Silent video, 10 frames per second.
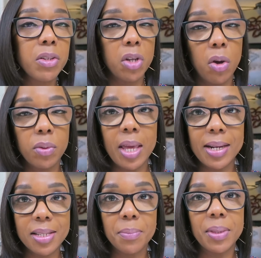So
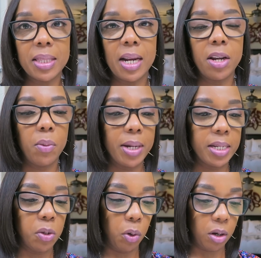that is something that I know I
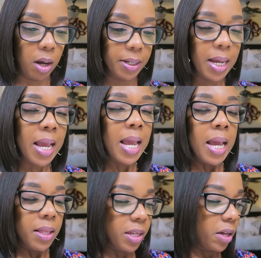need to work on.
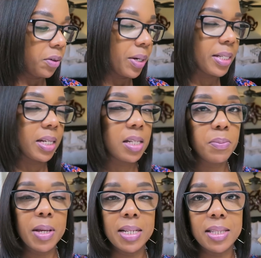The other reason
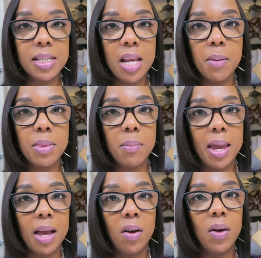is because this came in the
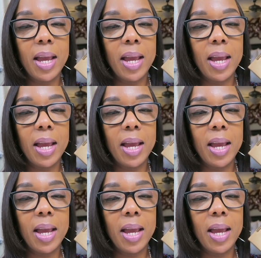mail,